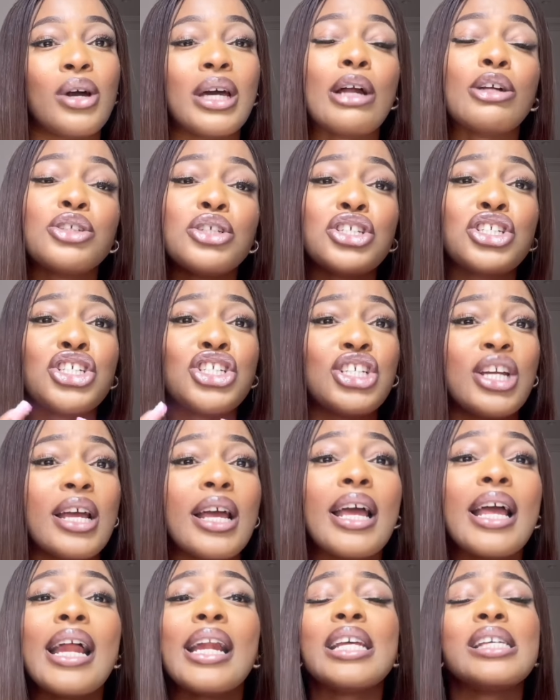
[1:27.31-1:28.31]
And I'll just
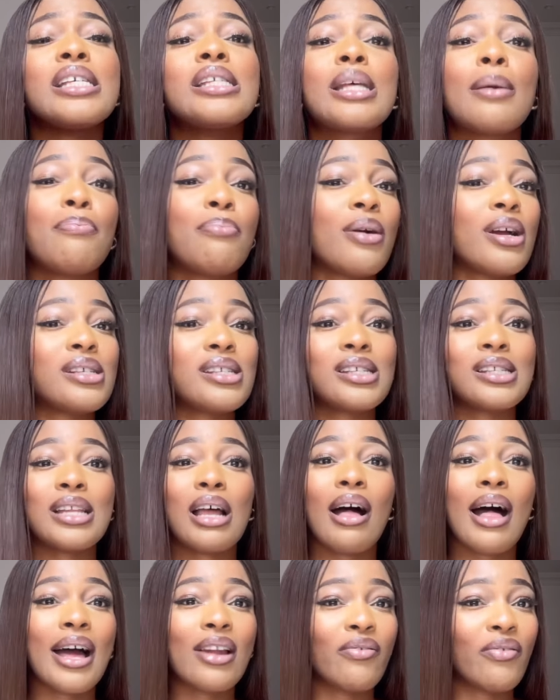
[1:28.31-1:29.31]
share, this is a
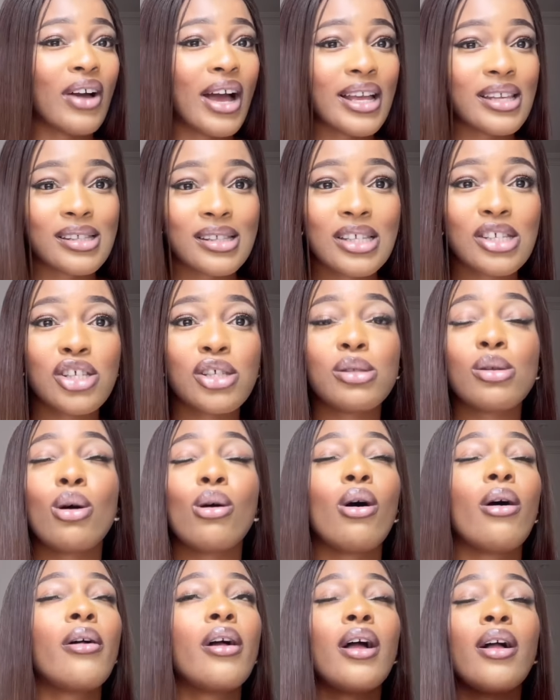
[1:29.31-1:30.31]
personal advice, this is
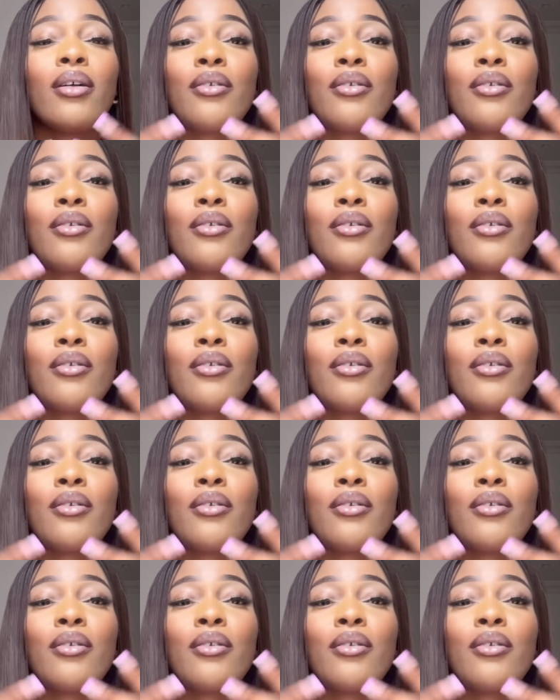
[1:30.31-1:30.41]
not